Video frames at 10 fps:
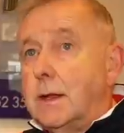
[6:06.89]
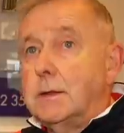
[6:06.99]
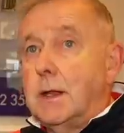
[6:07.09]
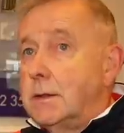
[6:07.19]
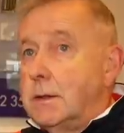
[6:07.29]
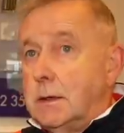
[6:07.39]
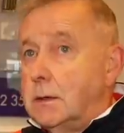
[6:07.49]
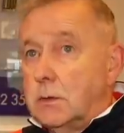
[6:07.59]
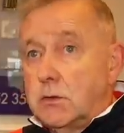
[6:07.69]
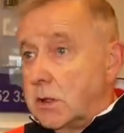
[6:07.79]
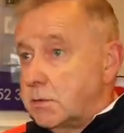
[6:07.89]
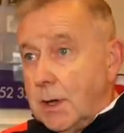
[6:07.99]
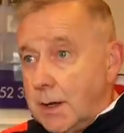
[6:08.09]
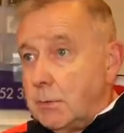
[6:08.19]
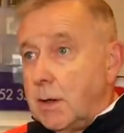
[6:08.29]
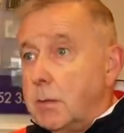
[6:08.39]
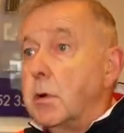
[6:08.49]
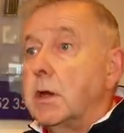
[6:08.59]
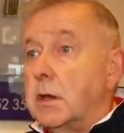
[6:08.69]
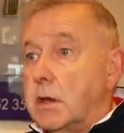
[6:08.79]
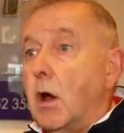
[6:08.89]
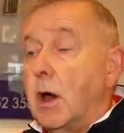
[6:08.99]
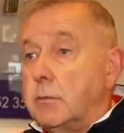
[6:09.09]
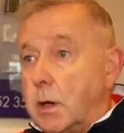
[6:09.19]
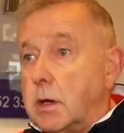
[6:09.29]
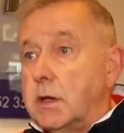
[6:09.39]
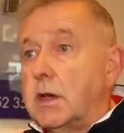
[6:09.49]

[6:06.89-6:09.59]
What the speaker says: and trust me, anybody that's hired by this